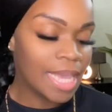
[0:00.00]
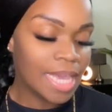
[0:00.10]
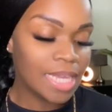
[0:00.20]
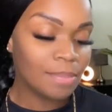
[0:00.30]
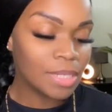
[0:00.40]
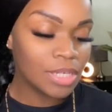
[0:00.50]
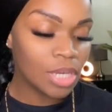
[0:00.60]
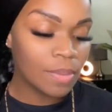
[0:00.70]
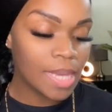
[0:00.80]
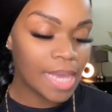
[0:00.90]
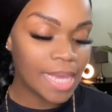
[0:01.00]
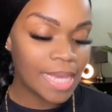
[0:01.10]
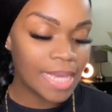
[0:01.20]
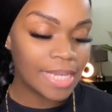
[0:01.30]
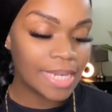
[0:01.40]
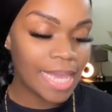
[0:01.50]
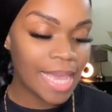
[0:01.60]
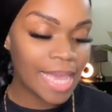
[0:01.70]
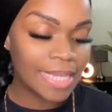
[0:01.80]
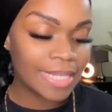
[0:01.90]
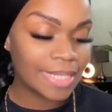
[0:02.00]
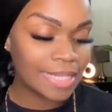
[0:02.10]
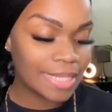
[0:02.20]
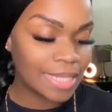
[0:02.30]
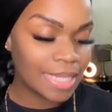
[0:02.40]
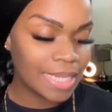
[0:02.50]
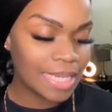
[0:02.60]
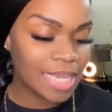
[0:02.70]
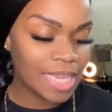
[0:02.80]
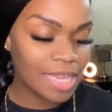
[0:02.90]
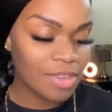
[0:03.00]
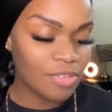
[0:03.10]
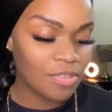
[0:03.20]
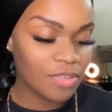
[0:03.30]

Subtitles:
and I'm going to go ahead and see if